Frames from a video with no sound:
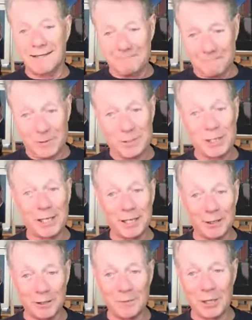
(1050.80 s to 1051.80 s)

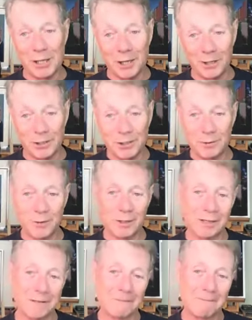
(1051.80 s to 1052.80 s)
cellular immunology,
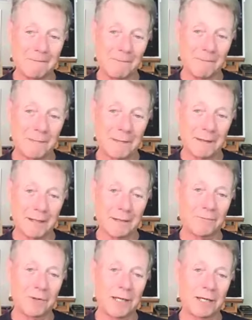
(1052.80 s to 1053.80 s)
really, that
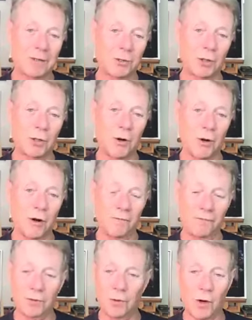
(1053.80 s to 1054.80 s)
then took
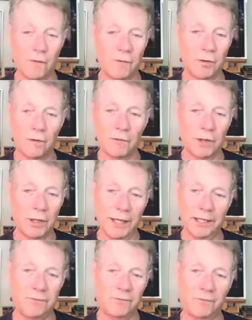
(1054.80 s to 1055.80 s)
over the
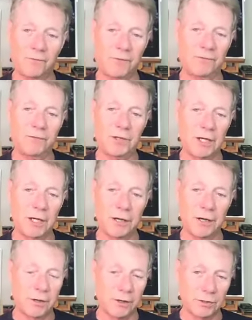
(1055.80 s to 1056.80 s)
next 15
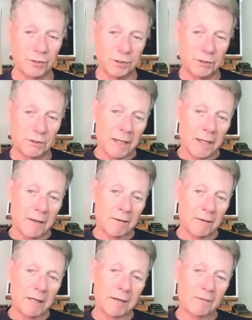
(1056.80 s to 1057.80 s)
years,
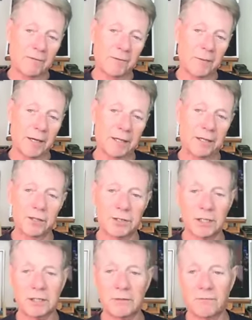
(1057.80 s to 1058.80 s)
from
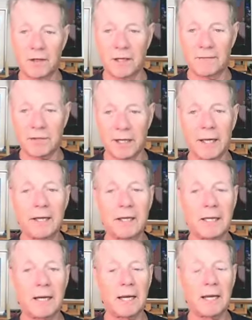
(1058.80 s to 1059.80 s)
1965 to
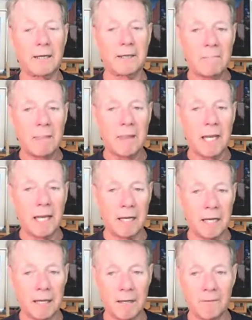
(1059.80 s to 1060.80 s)
1980,
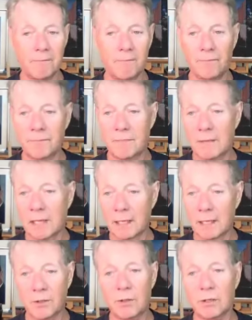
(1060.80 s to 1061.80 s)
and
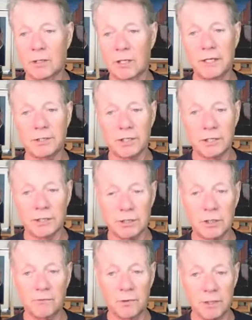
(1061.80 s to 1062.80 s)
led to all kinds of
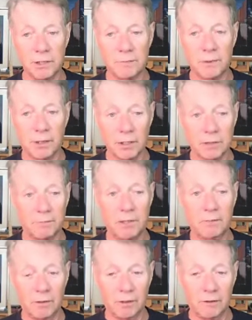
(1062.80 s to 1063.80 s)
discoveries because
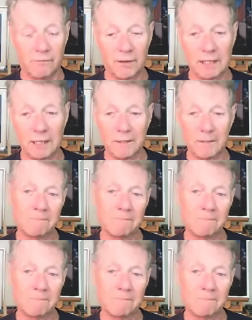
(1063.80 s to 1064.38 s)
people could finally